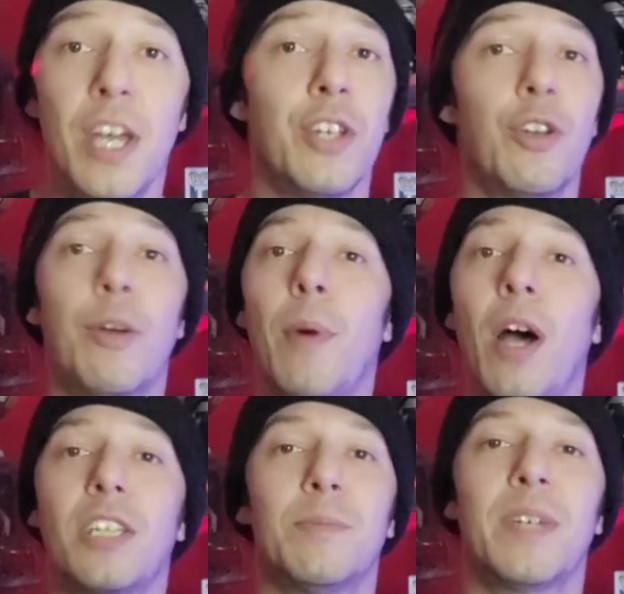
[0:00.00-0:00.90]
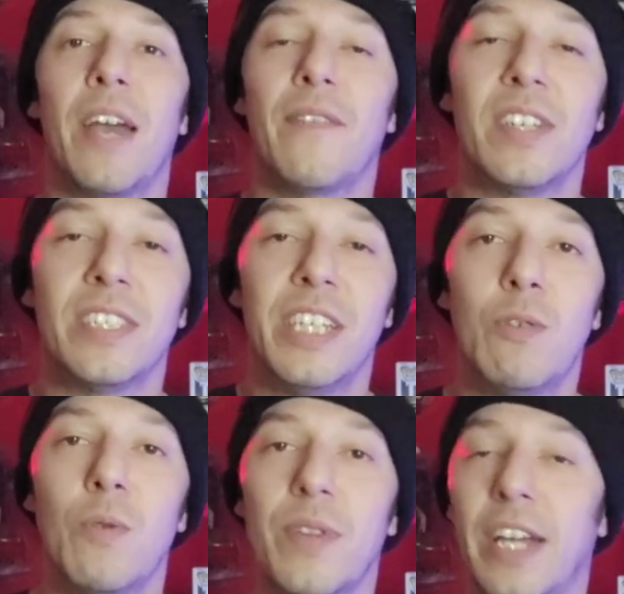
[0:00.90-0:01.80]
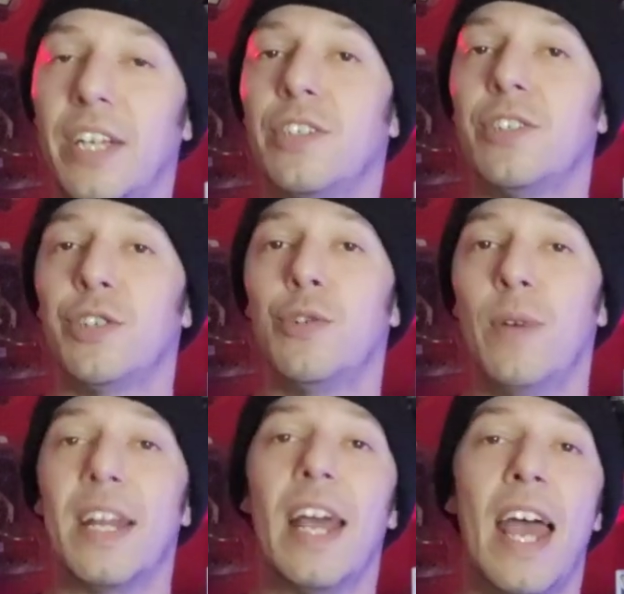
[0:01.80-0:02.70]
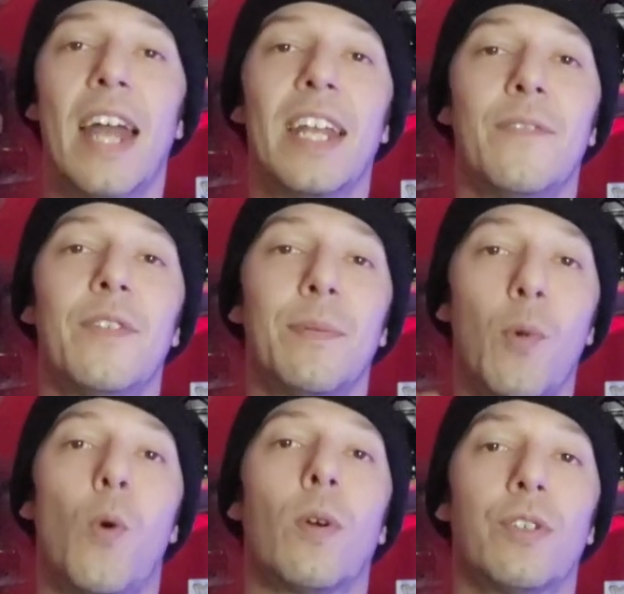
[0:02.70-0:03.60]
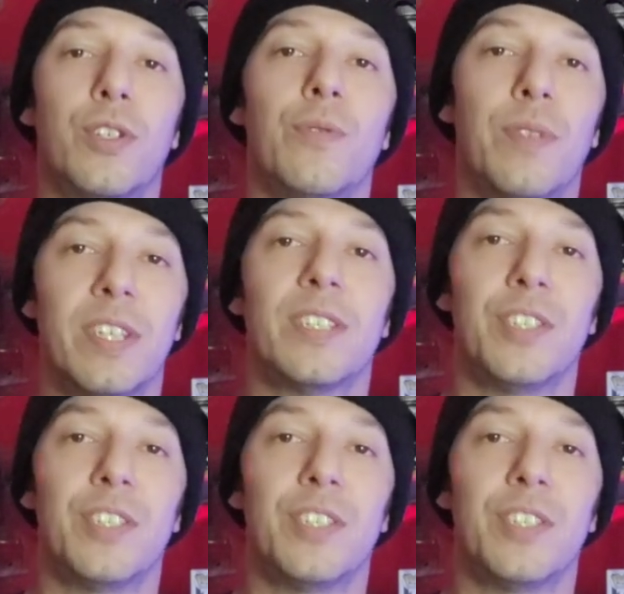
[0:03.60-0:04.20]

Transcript: You could possibly have a sequel that can do and add even more to this